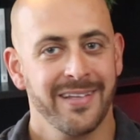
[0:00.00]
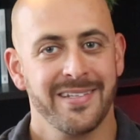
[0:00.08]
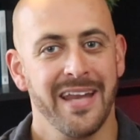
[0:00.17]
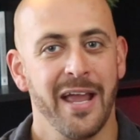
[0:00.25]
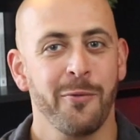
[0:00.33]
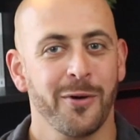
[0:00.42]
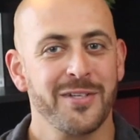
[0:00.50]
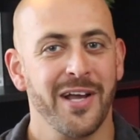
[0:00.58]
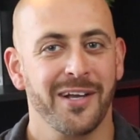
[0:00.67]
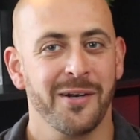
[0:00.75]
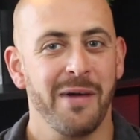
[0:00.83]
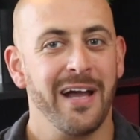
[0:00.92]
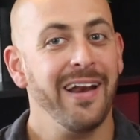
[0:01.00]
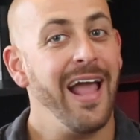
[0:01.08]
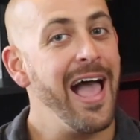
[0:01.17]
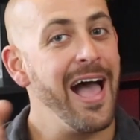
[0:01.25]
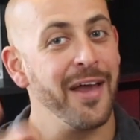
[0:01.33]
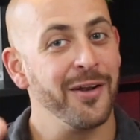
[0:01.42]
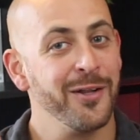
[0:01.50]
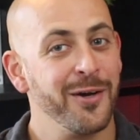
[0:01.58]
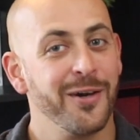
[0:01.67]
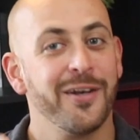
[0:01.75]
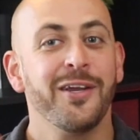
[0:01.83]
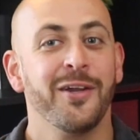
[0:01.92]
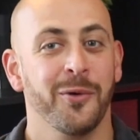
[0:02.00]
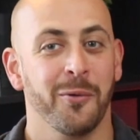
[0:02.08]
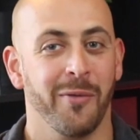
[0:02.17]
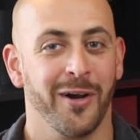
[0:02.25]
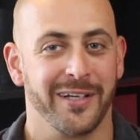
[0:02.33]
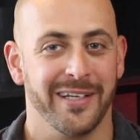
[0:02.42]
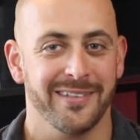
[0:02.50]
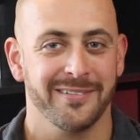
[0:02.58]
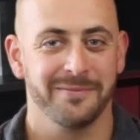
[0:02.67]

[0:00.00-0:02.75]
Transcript: Today we're talking about how to learn your market.